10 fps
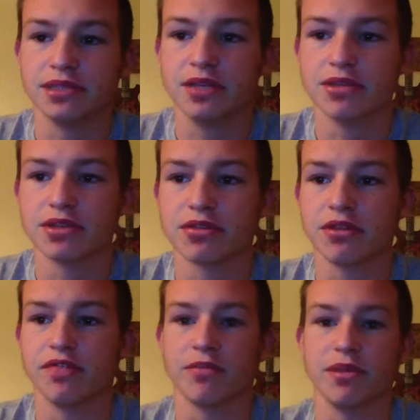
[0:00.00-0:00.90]
It was
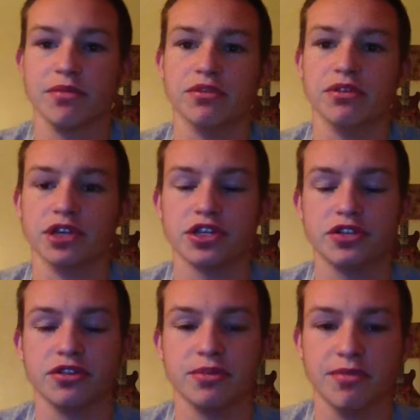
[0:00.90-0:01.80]
only for people who could
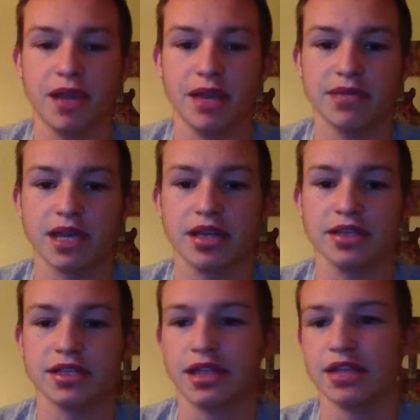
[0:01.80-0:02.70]
choose to be
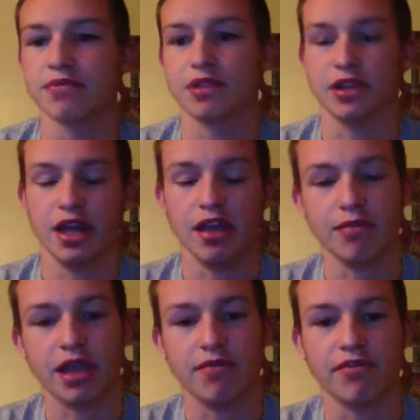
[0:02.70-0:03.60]
baptized, and that's where their name
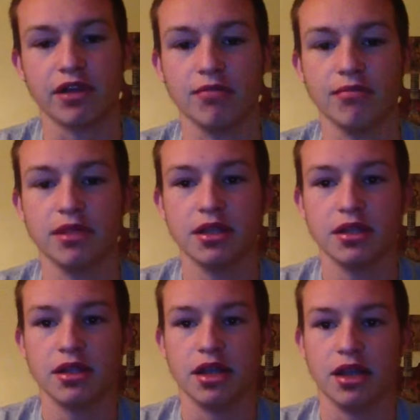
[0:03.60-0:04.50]
came from,
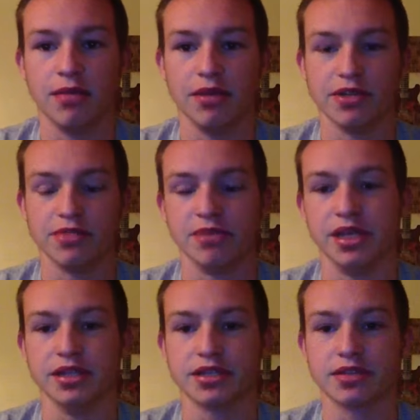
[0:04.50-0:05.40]
which
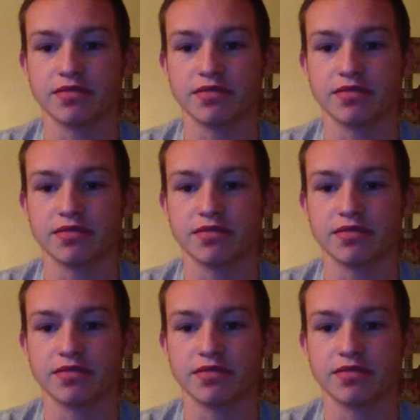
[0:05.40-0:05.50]
means